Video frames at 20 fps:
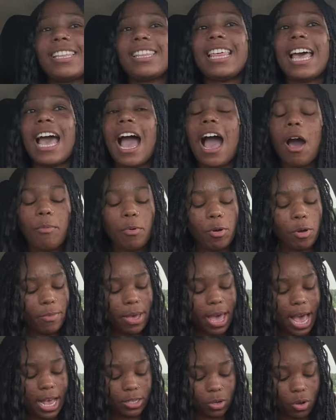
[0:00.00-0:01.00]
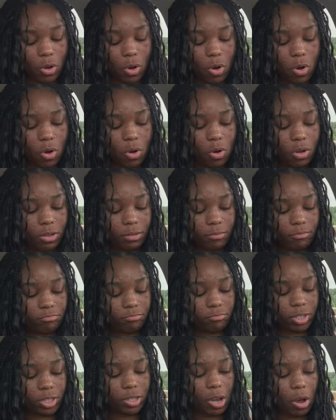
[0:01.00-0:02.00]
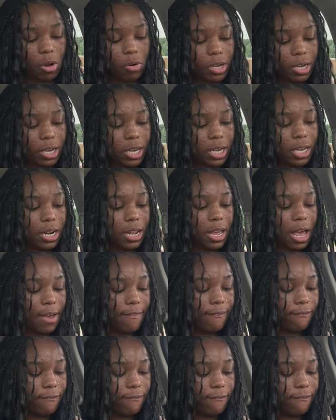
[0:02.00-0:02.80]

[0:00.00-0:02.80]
The album as a whole, so good.